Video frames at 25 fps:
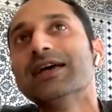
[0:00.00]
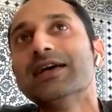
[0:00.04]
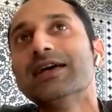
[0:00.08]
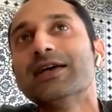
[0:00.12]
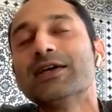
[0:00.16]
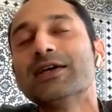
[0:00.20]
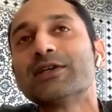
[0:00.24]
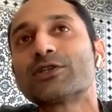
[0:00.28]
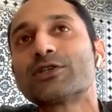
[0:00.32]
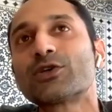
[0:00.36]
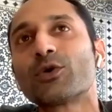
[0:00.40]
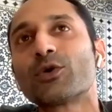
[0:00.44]

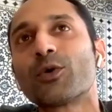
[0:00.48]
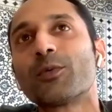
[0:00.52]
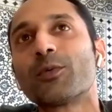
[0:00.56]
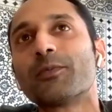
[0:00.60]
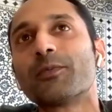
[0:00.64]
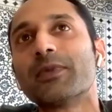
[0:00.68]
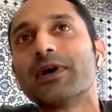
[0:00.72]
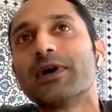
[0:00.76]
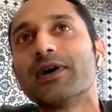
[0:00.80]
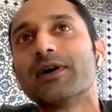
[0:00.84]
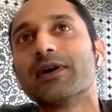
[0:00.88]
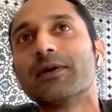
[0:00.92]
So
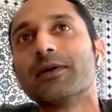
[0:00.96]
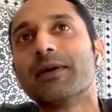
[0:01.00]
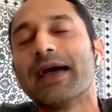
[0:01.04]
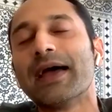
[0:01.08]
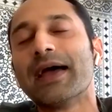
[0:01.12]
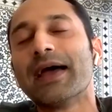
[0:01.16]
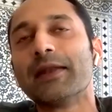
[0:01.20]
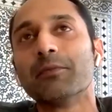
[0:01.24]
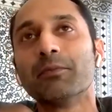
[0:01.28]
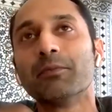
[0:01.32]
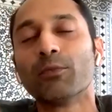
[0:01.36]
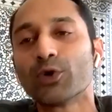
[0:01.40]

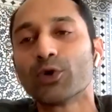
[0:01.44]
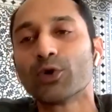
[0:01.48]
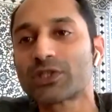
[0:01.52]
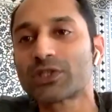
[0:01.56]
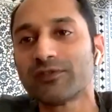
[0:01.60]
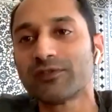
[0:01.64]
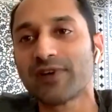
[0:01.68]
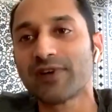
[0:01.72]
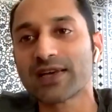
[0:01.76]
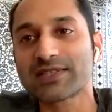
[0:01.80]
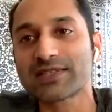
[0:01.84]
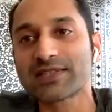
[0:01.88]
and most
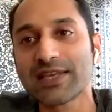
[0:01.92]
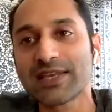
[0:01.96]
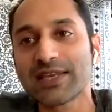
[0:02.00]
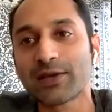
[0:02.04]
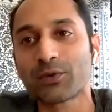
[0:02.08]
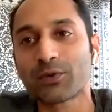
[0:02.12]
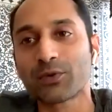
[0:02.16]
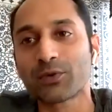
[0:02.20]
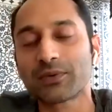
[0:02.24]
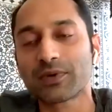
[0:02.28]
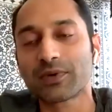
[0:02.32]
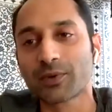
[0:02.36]
of our
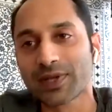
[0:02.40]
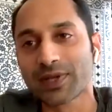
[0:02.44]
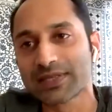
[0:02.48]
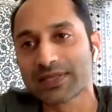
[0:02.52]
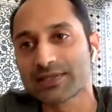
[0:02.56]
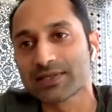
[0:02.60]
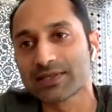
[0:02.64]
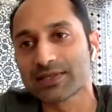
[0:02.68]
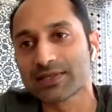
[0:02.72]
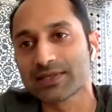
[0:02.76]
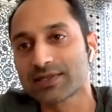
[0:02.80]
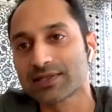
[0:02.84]

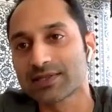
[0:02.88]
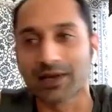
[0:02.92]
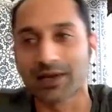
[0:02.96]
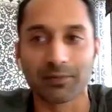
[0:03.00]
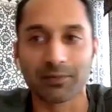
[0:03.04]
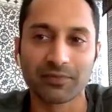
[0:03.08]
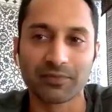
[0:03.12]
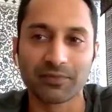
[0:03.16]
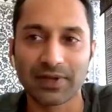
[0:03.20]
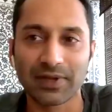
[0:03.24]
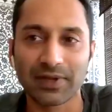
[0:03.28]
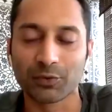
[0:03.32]
sequences
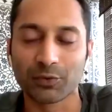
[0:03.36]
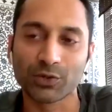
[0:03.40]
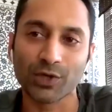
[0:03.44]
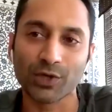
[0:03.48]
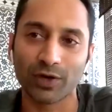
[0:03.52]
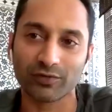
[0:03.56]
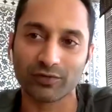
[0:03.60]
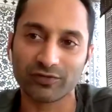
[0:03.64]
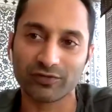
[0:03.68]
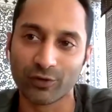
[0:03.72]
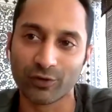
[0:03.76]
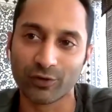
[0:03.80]
it was on
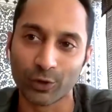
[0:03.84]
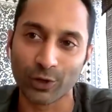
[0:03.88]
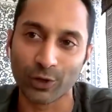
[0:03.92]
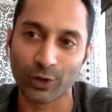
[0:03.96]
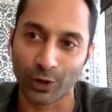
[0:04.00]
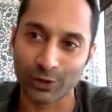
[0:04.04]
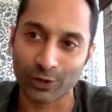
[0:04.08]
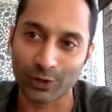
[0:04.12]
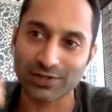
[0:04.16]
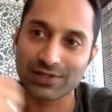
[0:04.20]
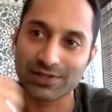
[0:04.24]
phone calls.